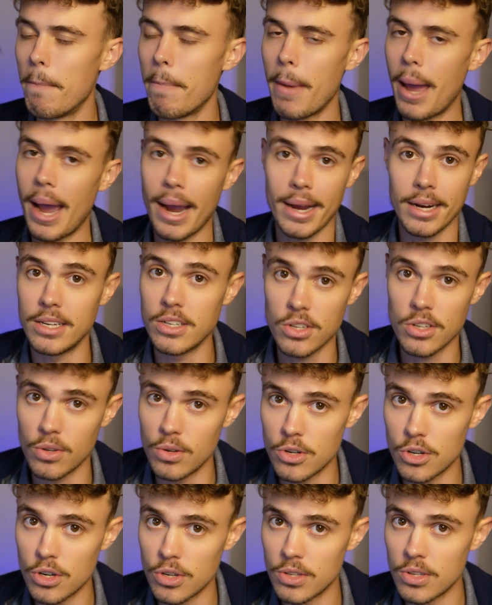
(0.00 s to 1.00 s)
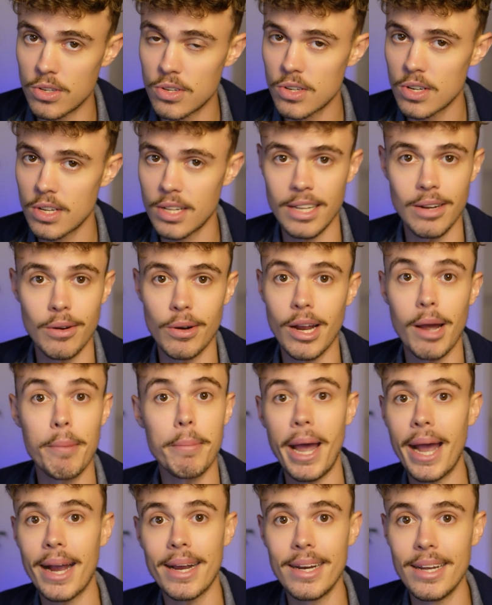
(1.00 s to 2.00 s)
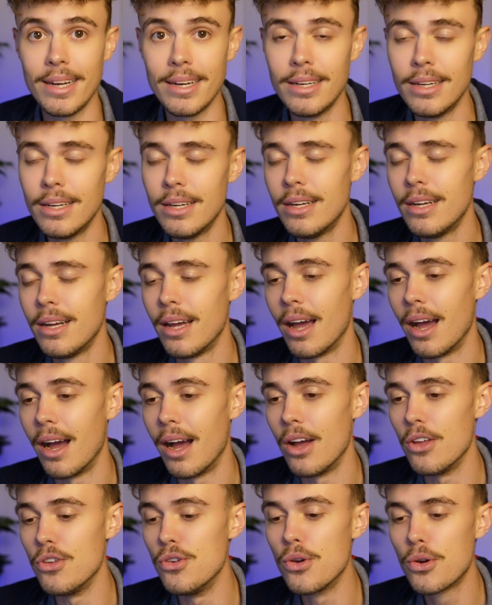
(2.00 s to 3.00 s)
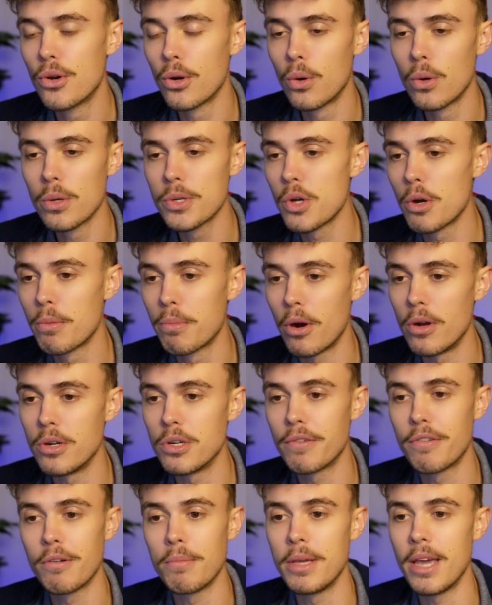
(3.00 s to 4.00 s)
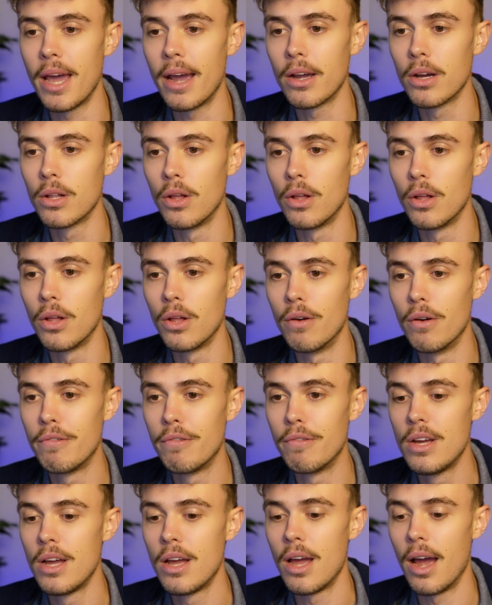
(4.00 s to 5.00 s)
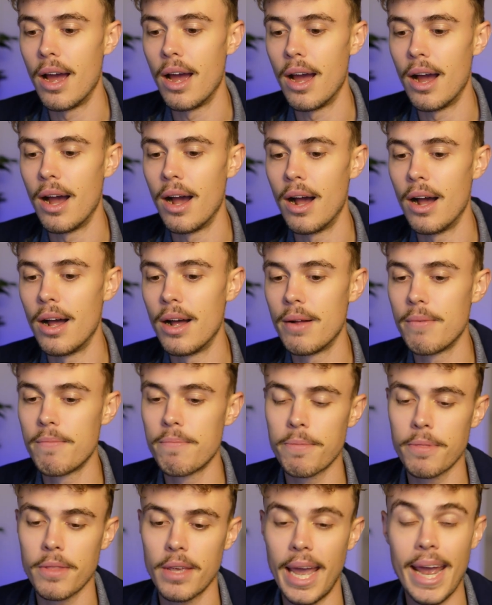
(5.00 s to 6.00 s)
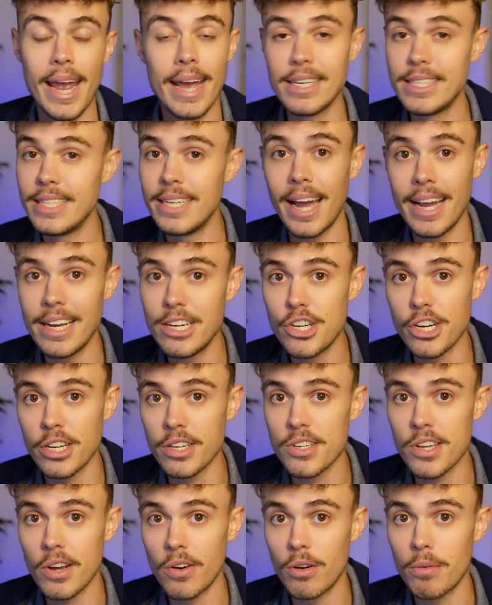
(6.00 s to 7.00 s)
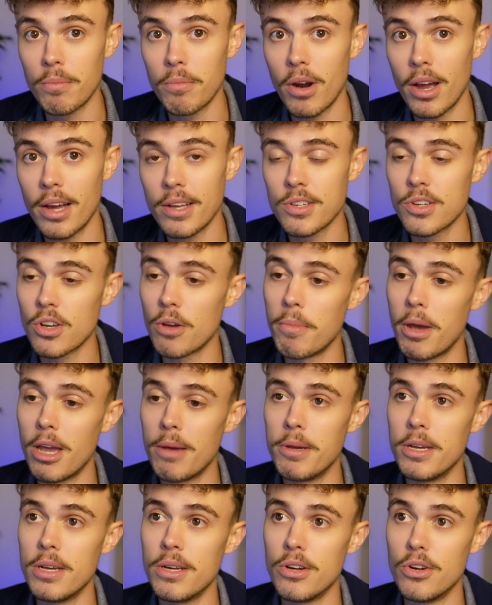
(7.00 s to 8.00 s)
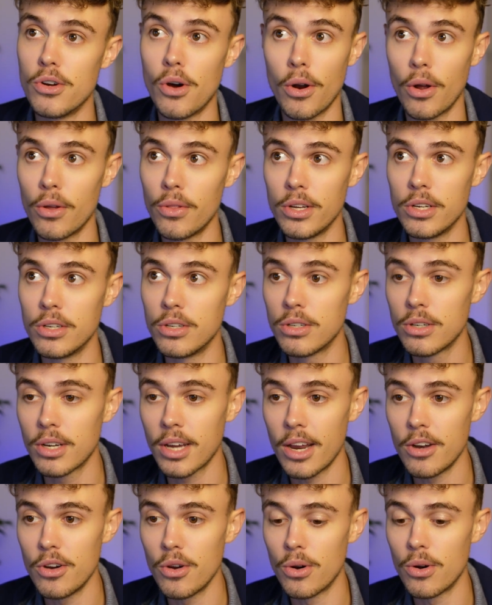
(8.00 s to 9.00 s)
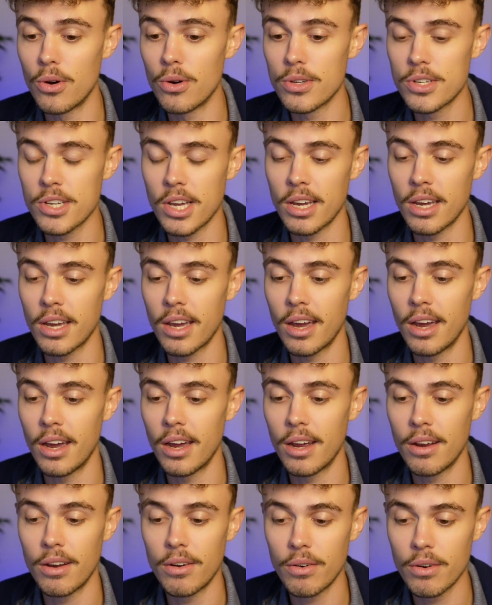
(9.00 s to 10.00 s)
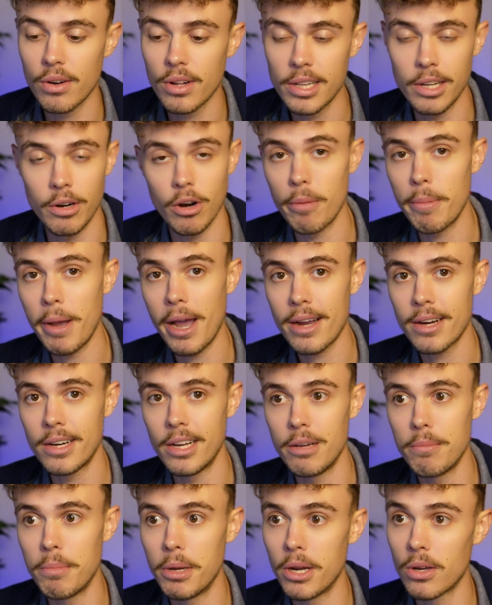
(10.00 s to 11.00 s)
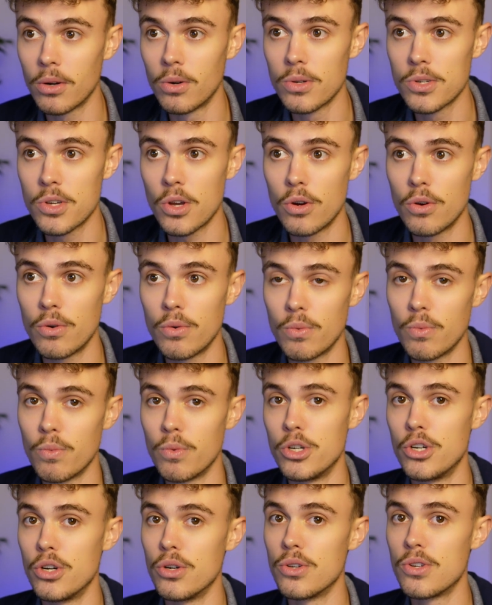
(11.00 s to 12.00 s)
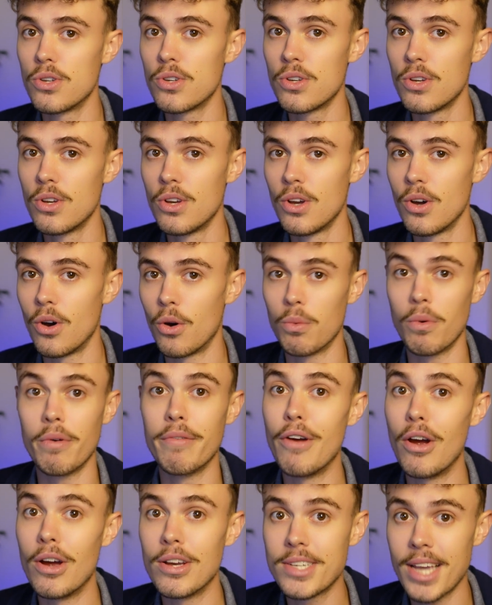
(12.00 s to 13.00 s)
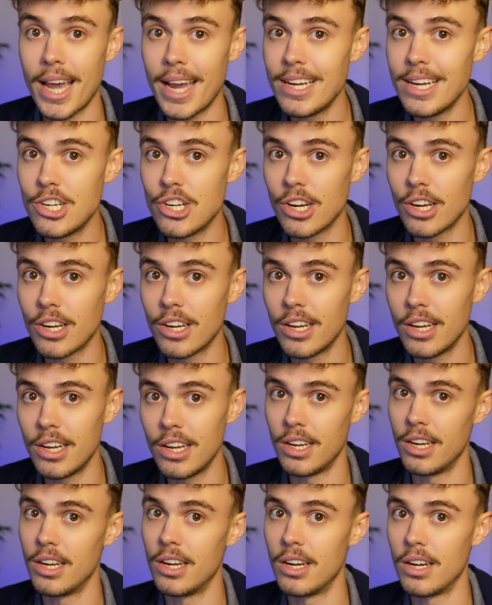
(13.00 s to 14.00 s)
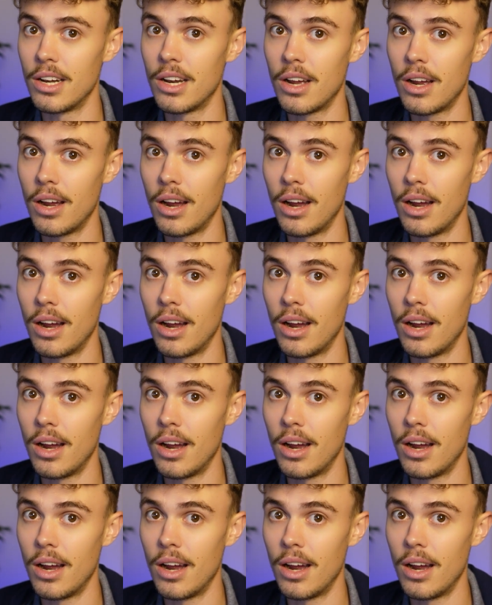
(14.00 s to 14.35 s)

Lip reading: acne solutions, clearing up acne, you could also approach it from the angle of anti-aging serum, right? So maybe not only can your skincare clear up acne, but it can also reduce or reverse aging in